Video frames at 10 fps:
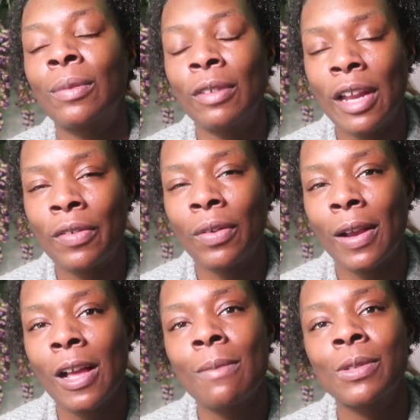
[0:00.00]
whatever
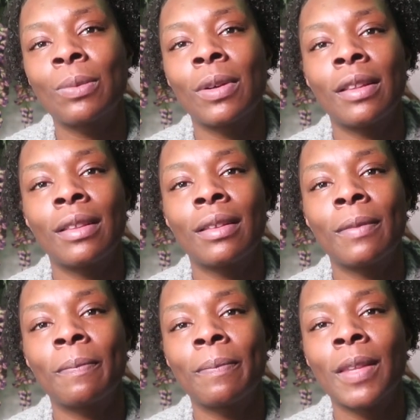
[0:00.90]
it comes with.
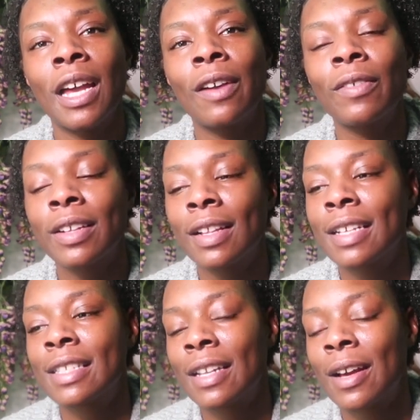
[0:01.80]
I
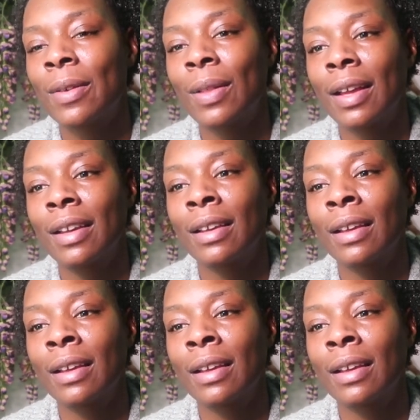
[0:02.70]
realize now, like,